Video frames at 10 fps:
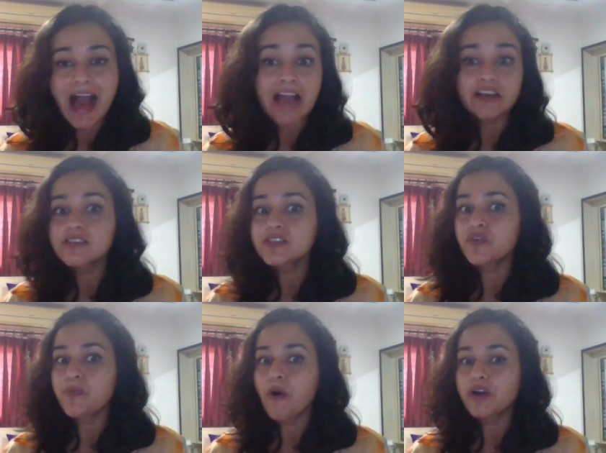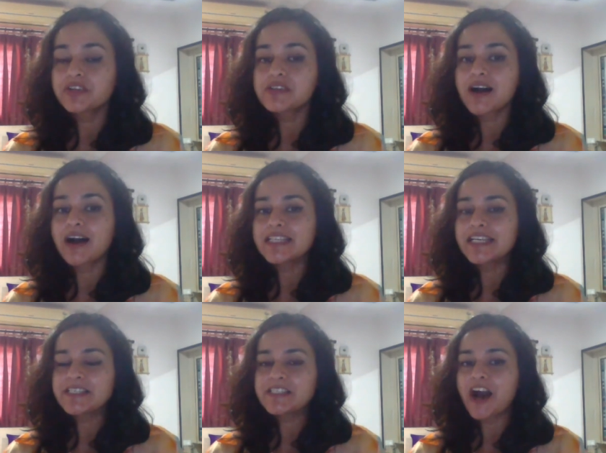Anchors and reporters aren't
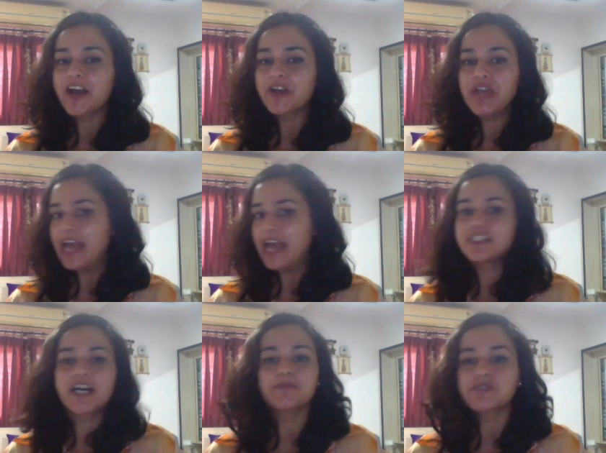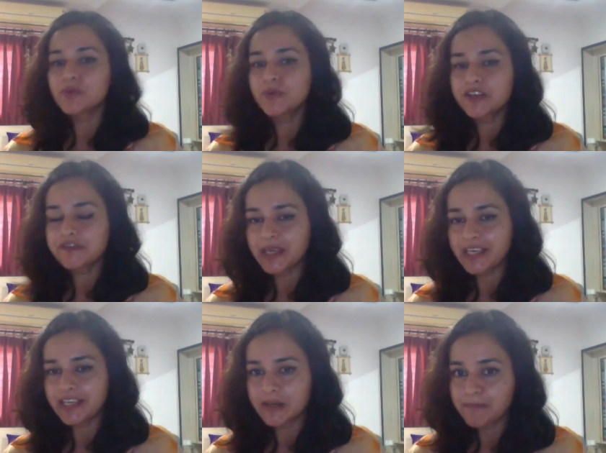getting tired anytime soon of
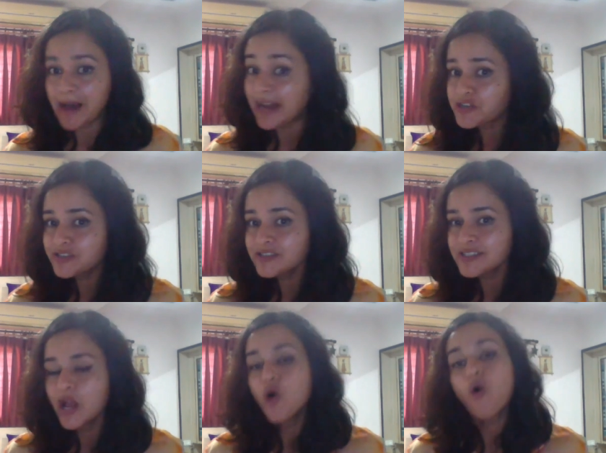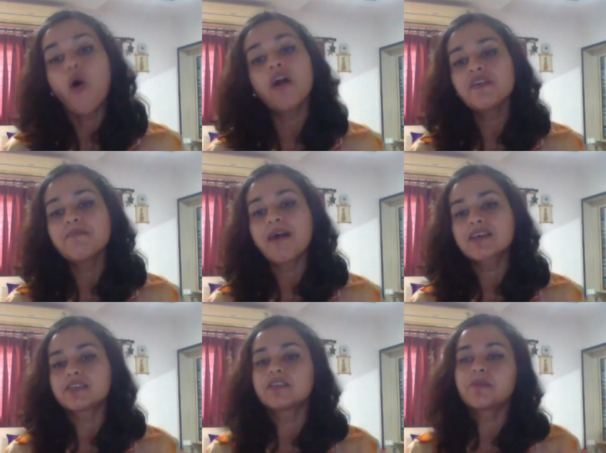making comparisons or
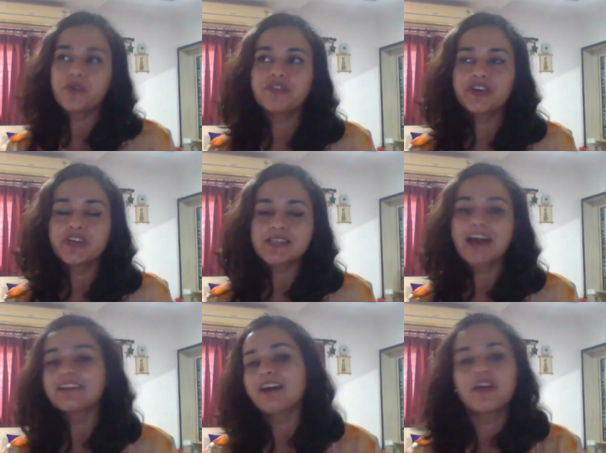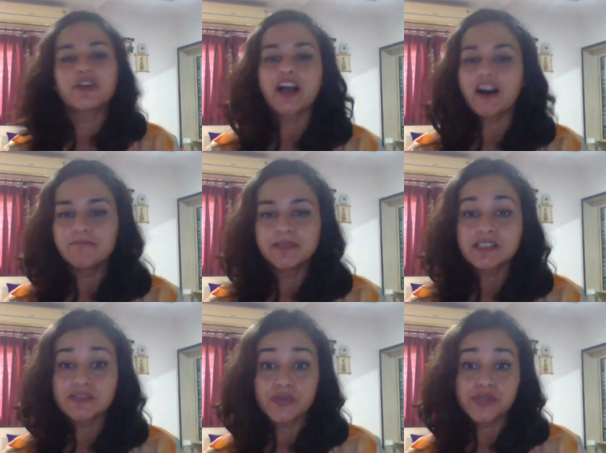remarks on the previous and current
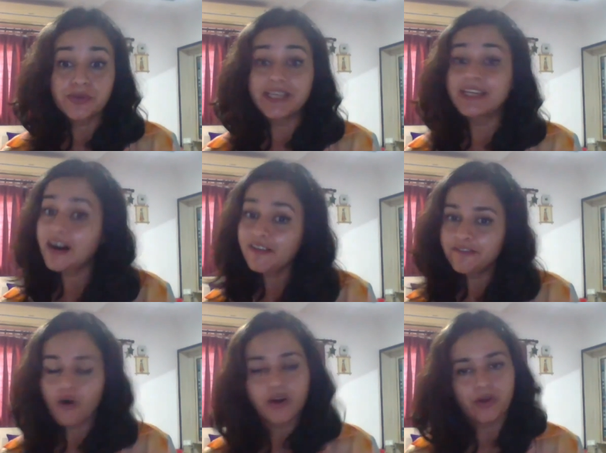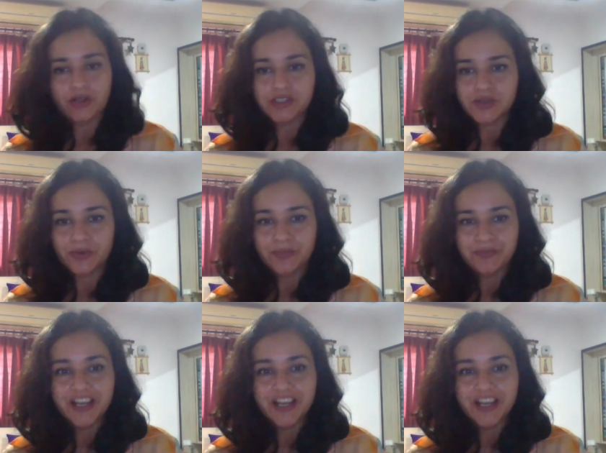governments for doing enough or not so.